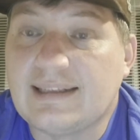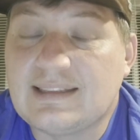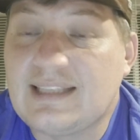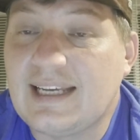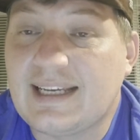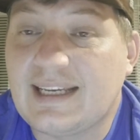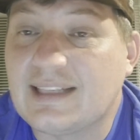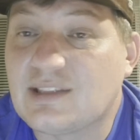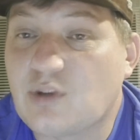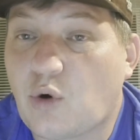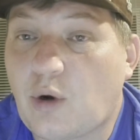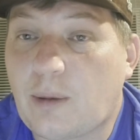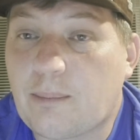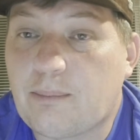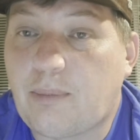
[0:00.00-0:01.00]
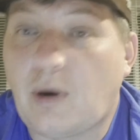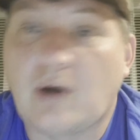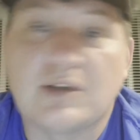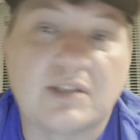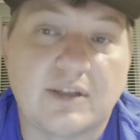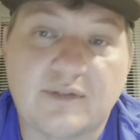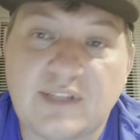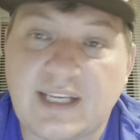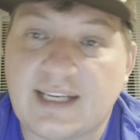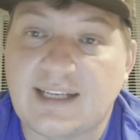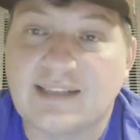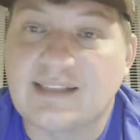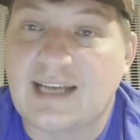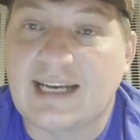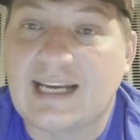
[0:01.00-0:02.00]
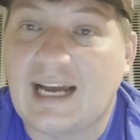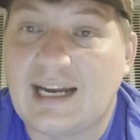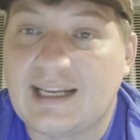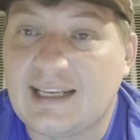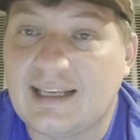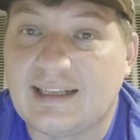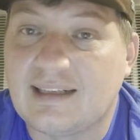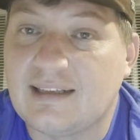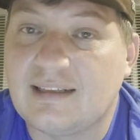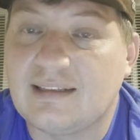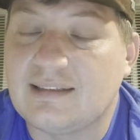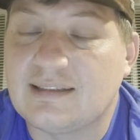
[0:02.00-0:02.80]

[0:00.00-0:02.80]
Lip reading: tickets or parts of tickets I got in.